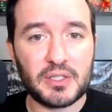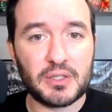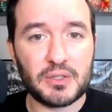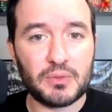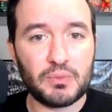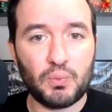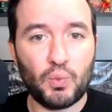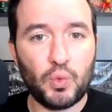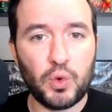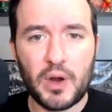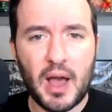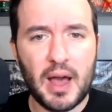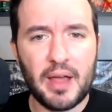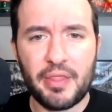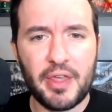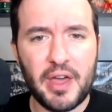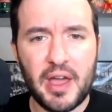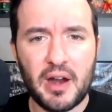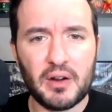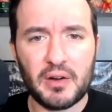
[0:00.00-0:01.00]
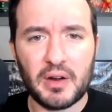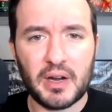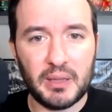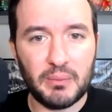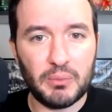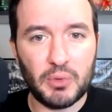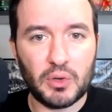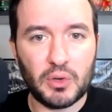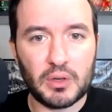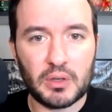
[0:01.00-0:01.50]
not there
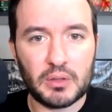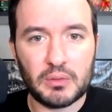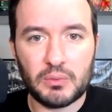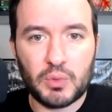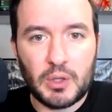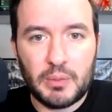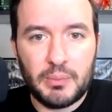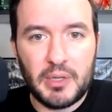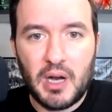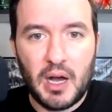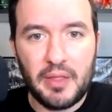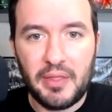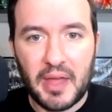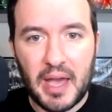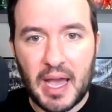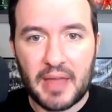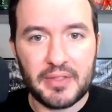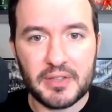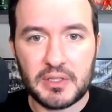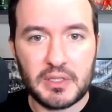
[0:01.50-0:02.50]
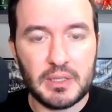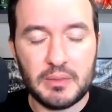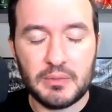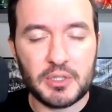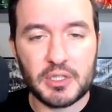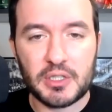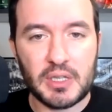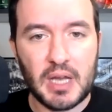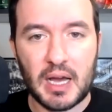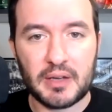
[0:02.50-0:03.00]
anymore. We're beyond that. This team's
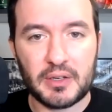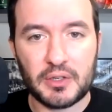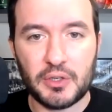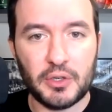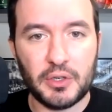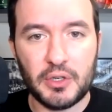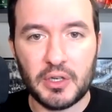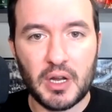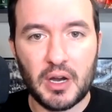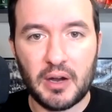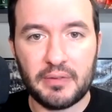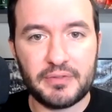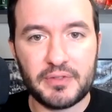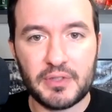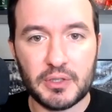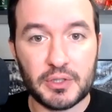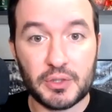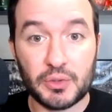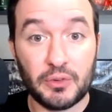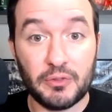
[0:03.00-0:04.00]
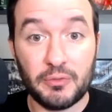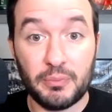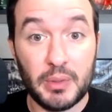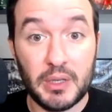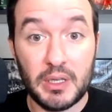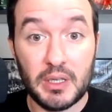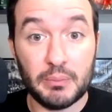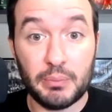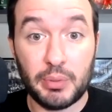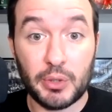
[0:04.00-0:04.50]
just not good enough to sort of
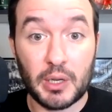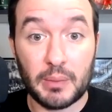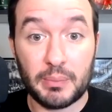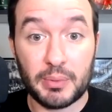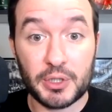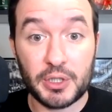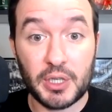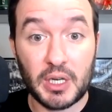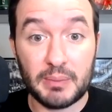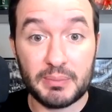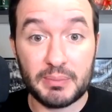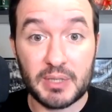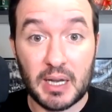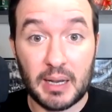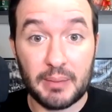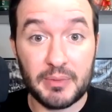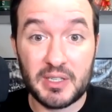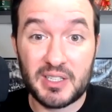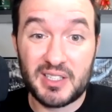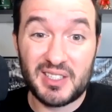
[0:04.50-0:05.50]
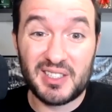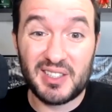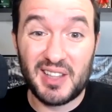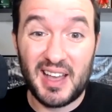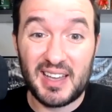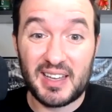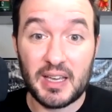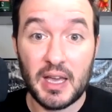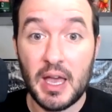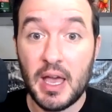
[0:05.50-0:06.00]
be in put up or shut up time. This is
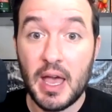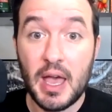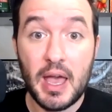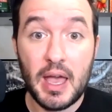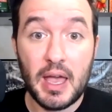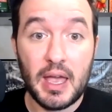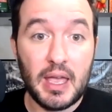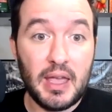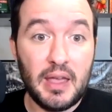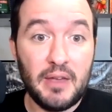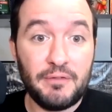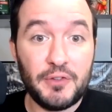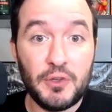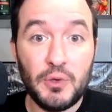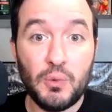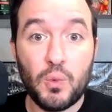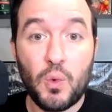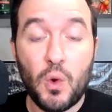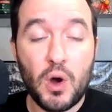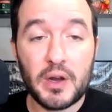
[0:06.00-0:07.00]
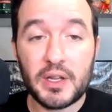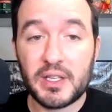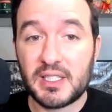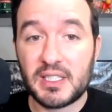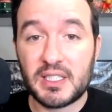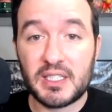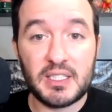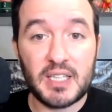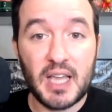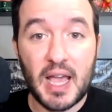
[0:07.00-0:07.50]
like, if you want to
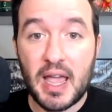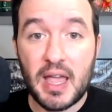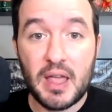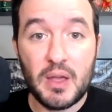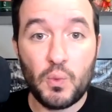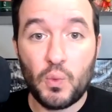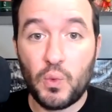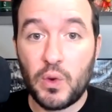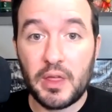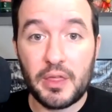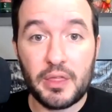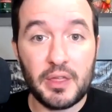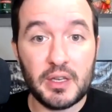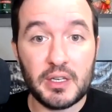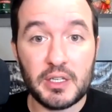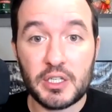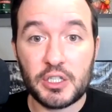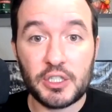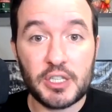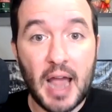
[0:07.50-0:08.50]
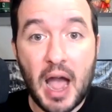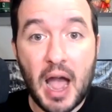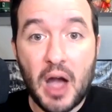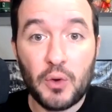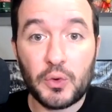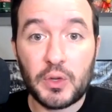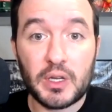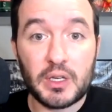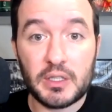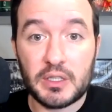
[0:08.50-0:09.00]
stay within
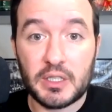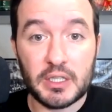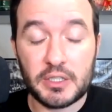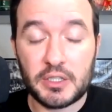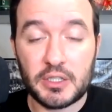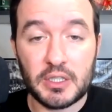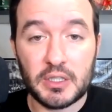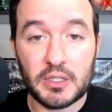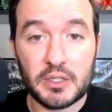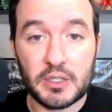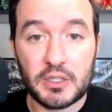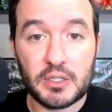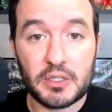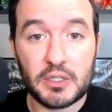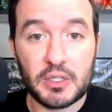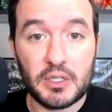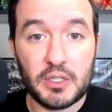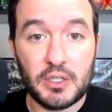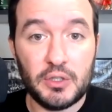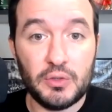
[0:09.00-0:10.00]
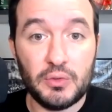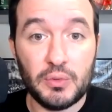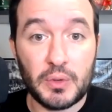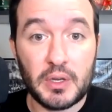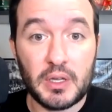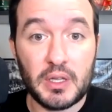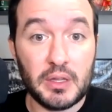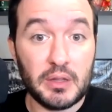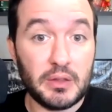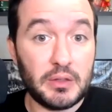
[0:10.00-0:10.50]
shouting distance,
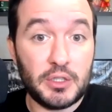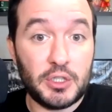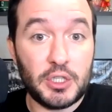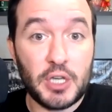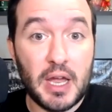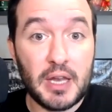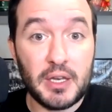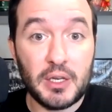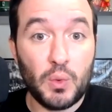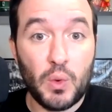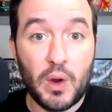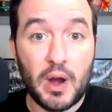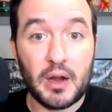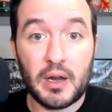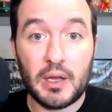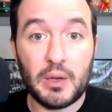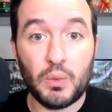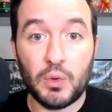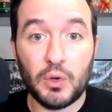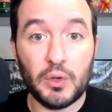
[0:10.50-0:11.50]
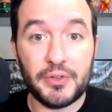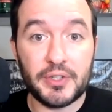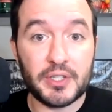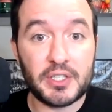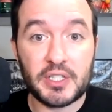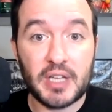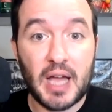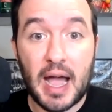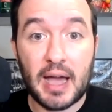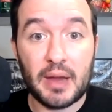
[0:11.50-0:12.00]
January will
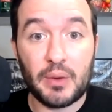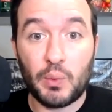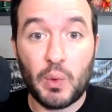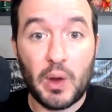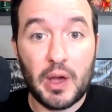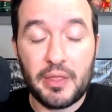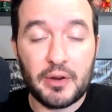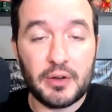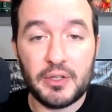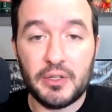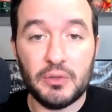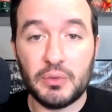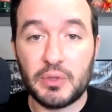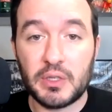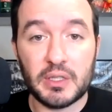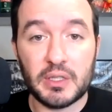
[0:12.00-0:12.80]
decide whether you